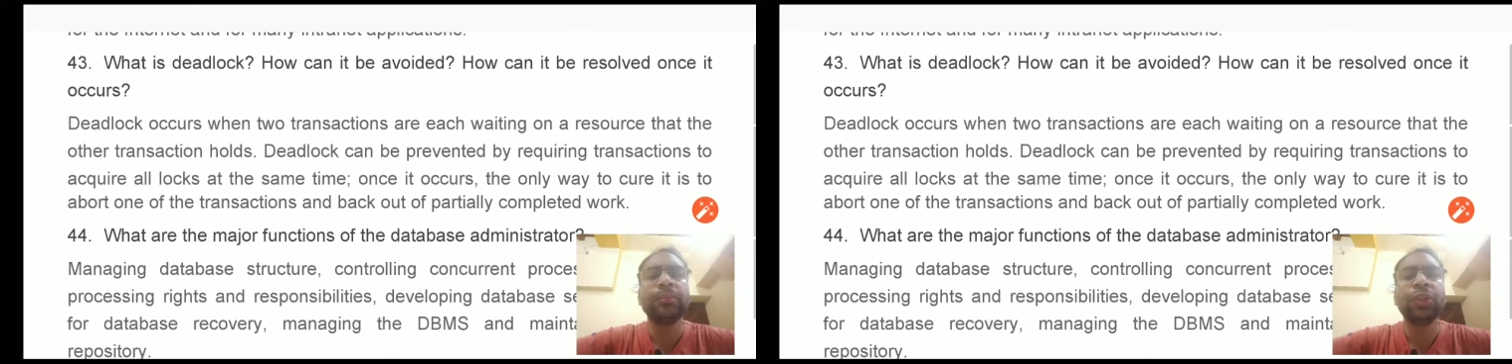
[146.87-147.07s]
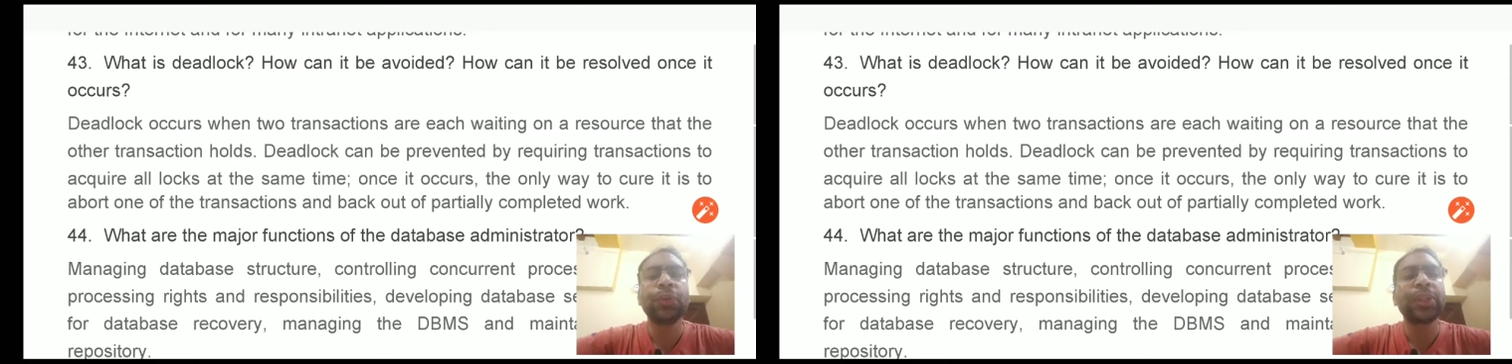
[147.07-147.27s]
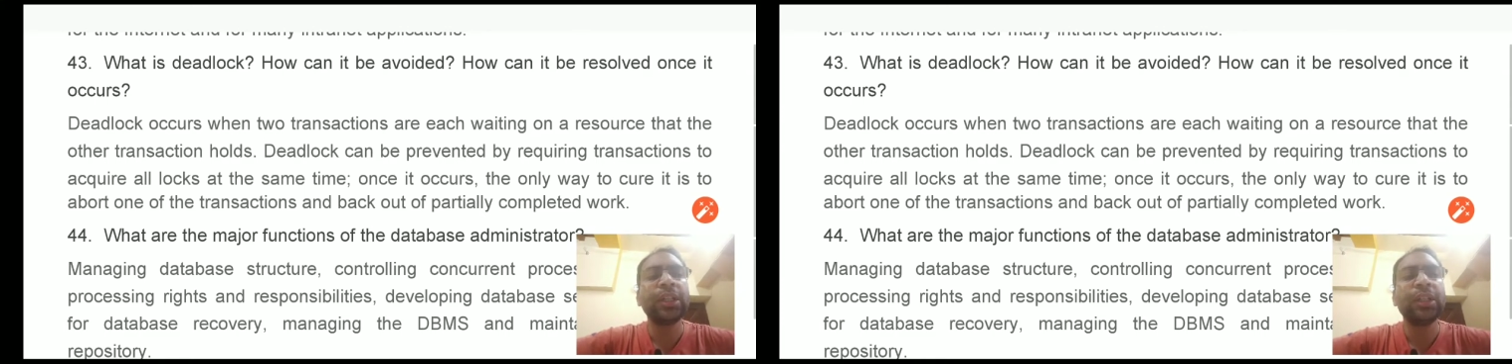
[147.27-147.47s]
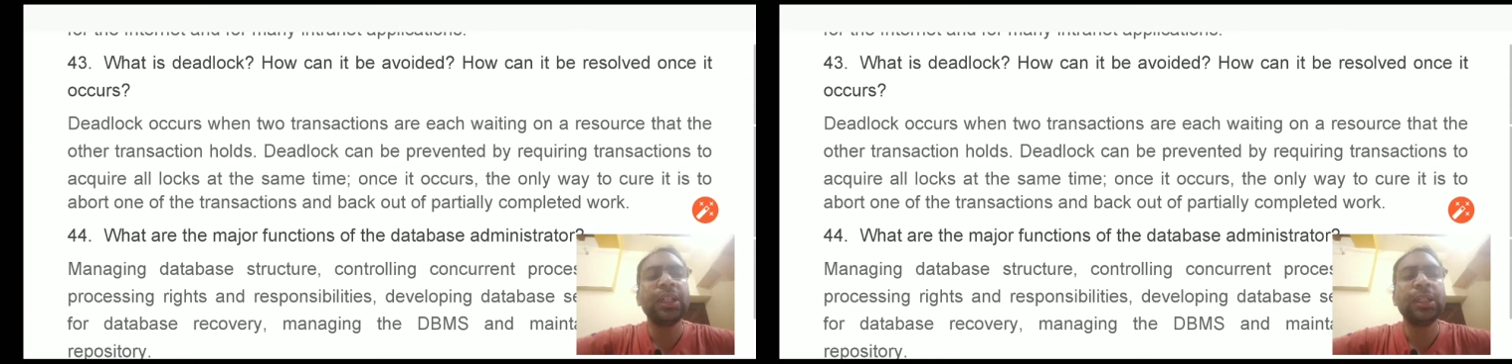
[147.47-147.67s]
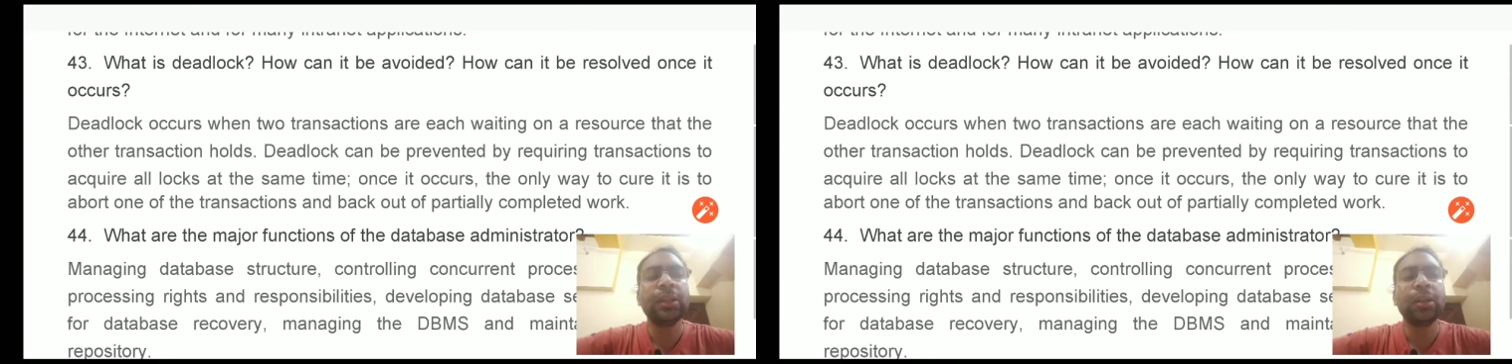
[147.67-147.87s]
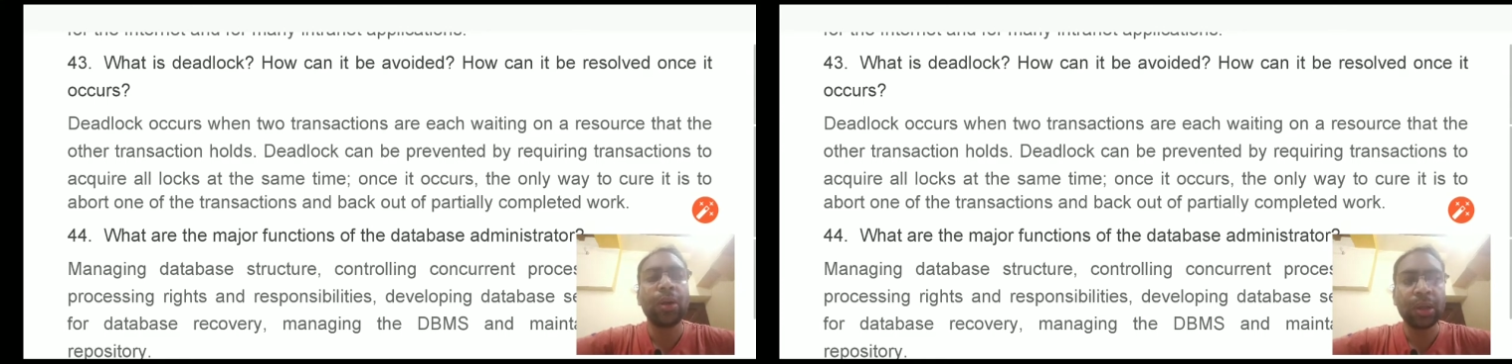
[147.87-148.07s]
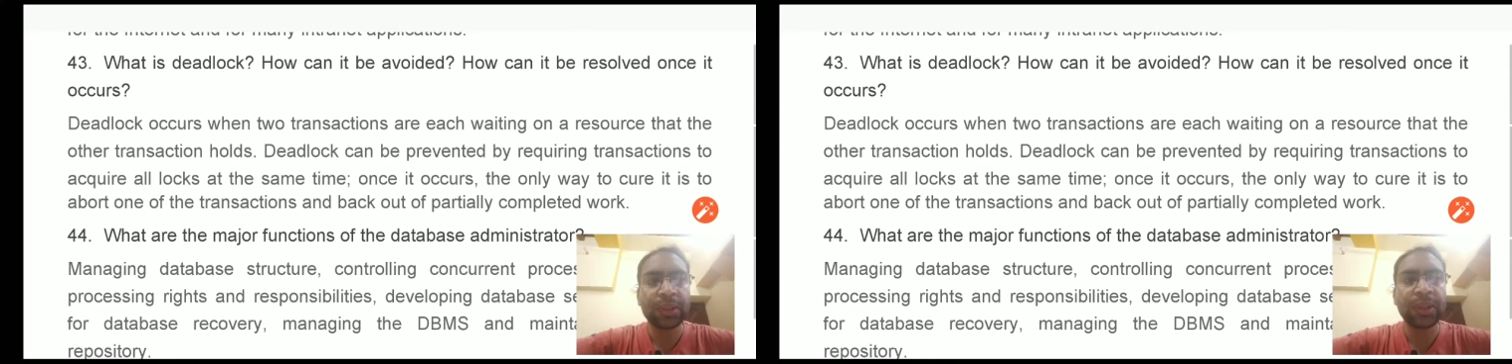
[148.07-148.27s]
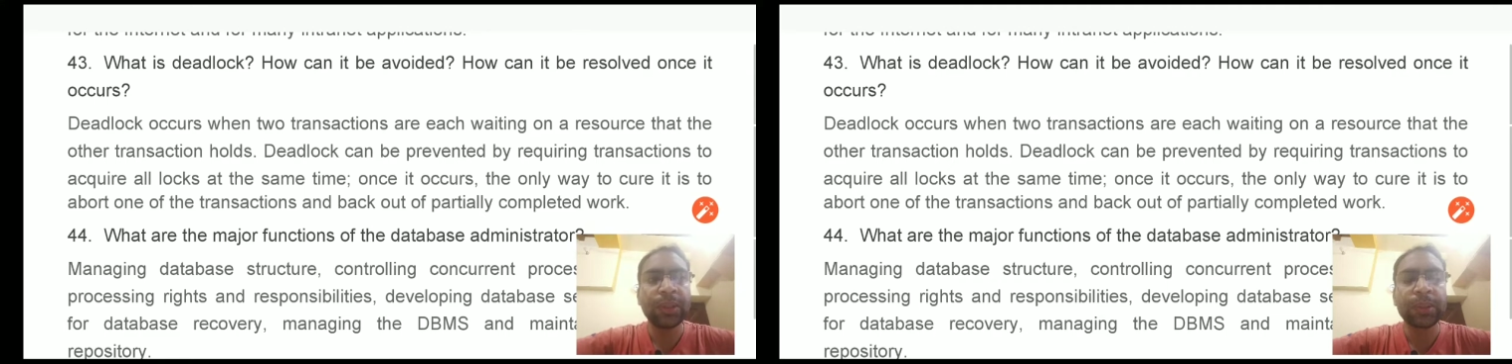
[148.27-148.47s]
using the lock
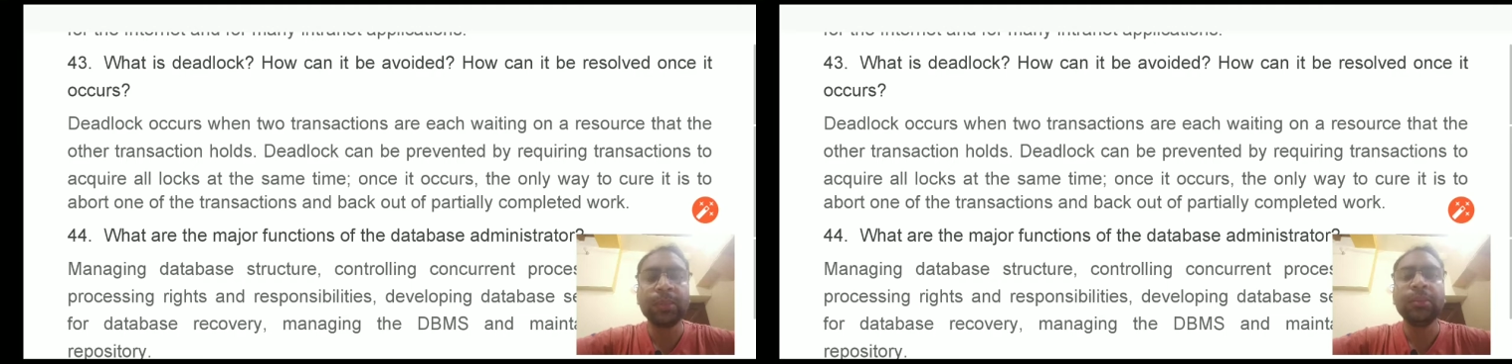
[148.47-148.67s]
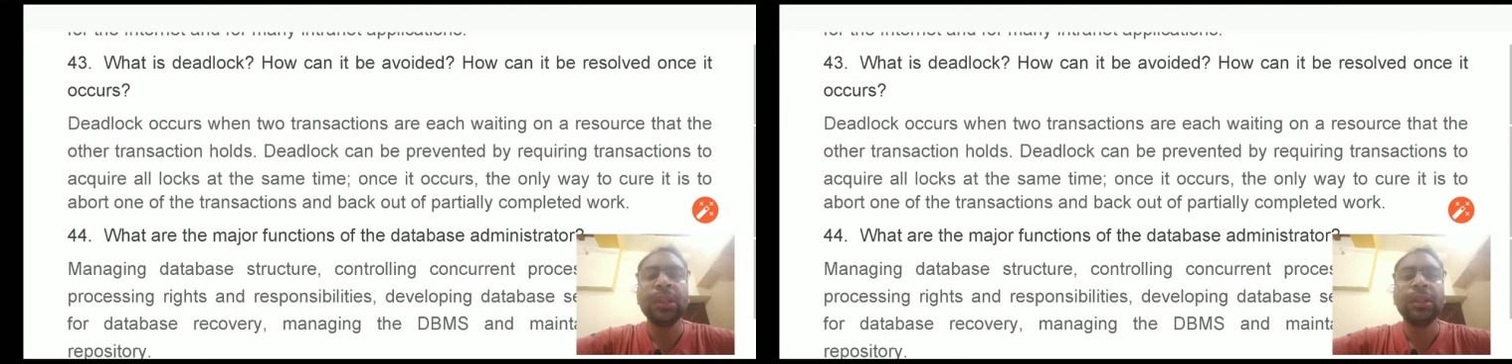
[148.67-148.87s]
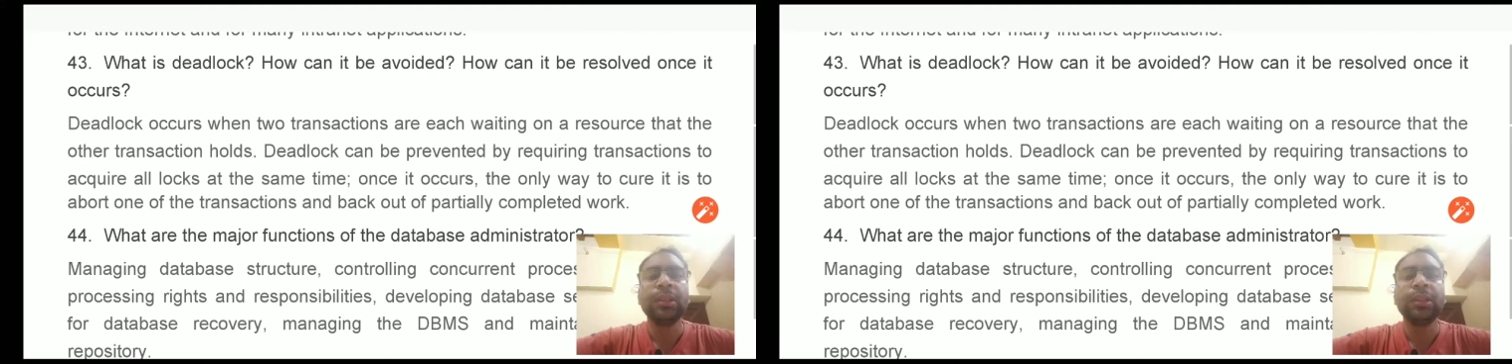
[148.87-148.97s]
system,